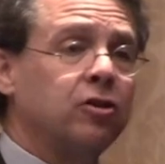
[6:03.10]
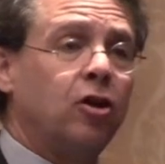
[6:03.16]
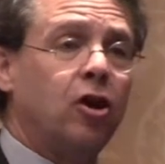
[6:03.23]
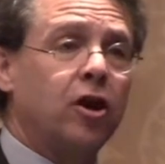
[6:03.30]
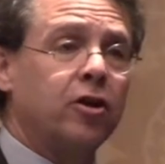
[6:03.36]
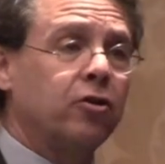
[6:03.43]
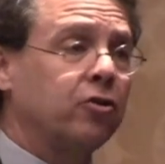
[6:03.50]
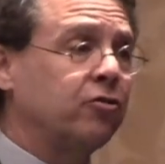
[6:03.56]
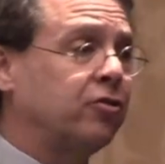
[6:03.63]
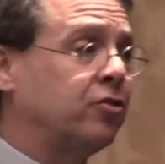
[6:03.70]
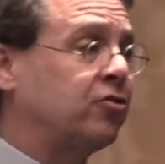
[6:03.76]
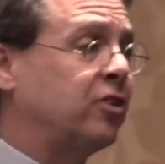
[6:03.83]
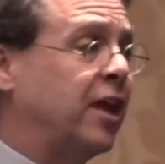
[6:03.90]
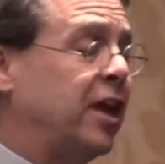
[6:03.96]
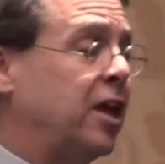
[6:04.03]
lawyers to
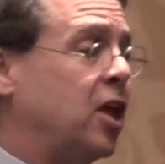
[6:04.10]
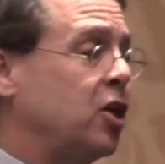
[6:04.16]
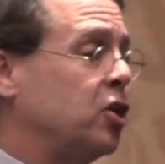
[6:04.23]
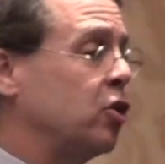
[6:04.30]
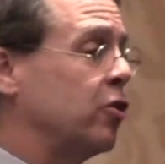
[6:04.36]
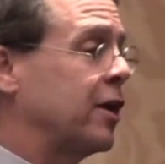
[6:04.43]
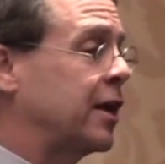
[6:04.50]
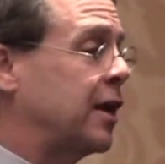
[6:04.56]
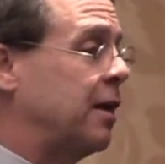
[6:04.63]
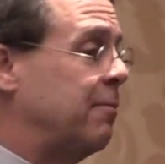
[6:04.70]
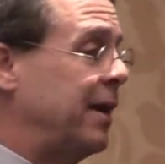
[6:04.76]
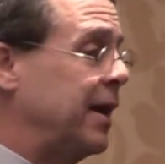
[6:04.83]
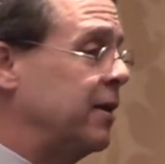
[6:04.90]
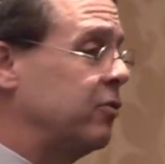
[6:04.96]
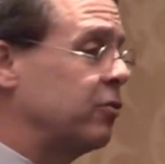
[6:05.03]
say, you're a
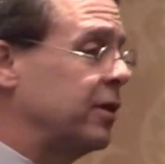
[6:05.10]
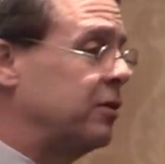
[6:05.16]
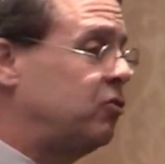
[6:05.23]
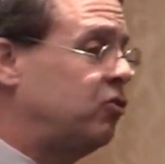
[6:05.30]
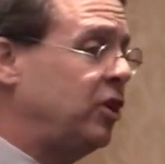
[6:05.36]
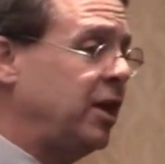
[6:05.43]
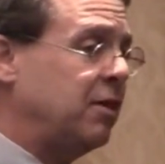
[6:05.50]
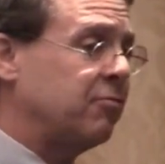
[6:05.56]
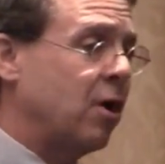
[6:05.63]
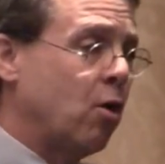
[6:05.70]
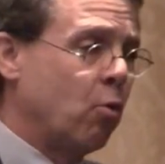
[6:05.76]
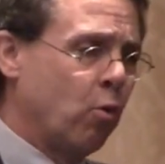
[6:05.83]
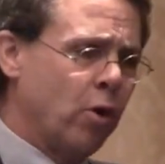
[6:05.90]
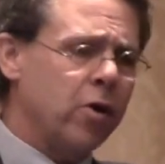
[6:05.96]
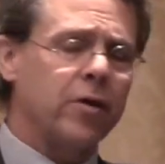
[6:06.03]

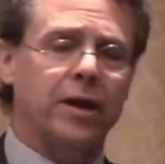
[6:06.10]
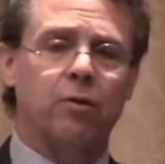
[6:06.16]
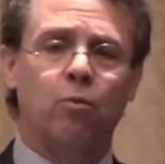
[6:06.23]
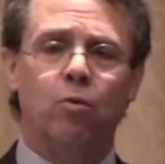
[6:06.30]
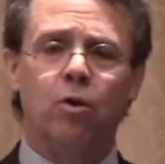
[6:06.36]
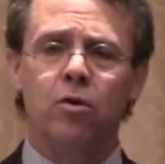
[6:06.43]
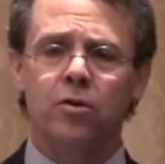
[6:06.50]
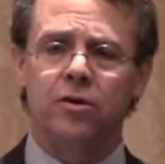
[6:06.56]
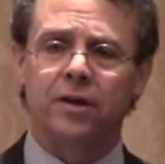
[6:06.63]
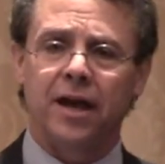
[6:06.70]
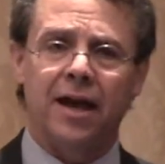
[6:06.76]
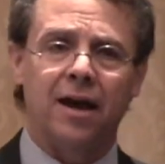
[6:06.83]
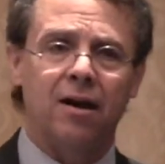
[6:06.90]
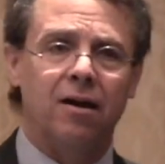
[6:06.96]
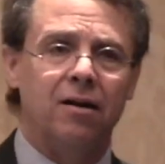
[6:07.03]
commander-in-chief. We're at war
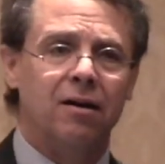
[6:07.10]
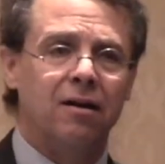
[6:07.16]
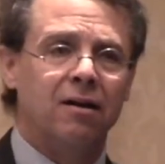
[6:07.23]
now.